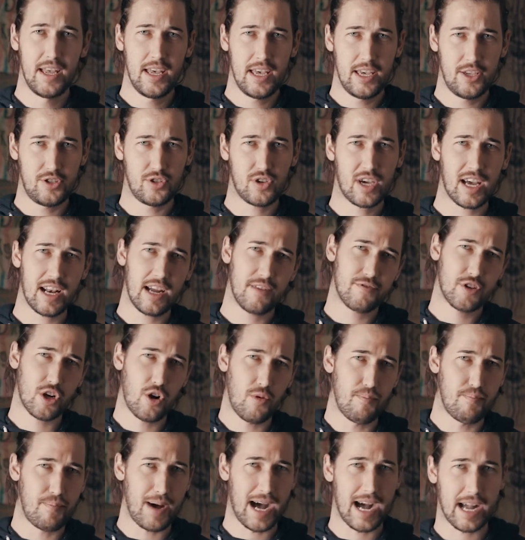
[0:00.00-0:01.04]
is you kind of have to
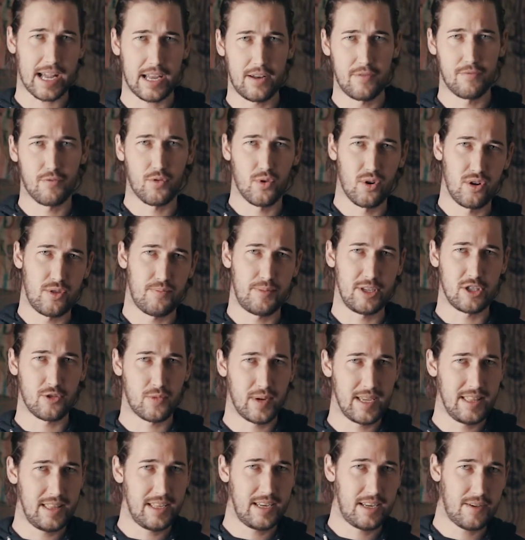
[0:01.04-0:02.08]
go back and forth
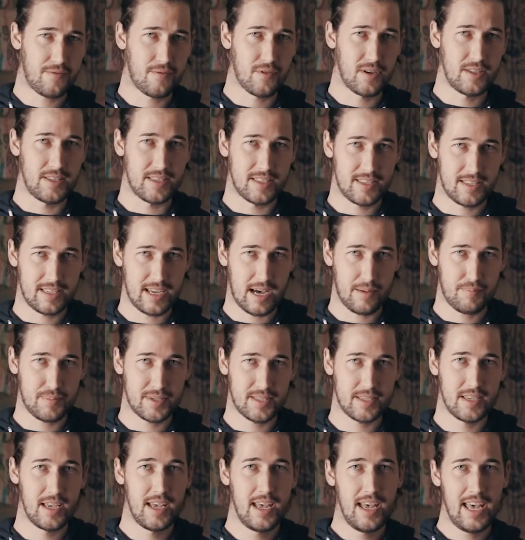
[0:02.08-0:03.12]
between the different
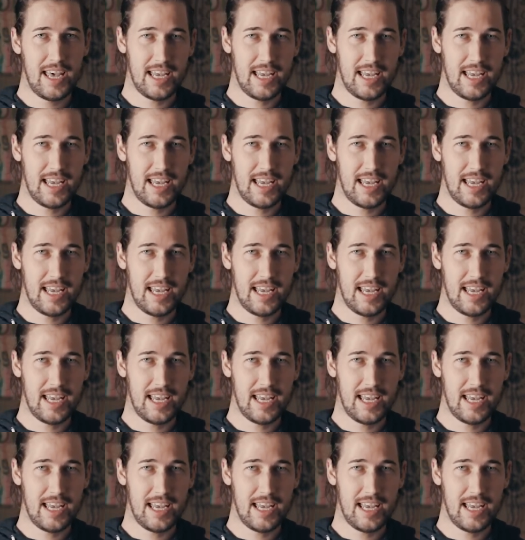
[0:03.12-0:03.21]
steps,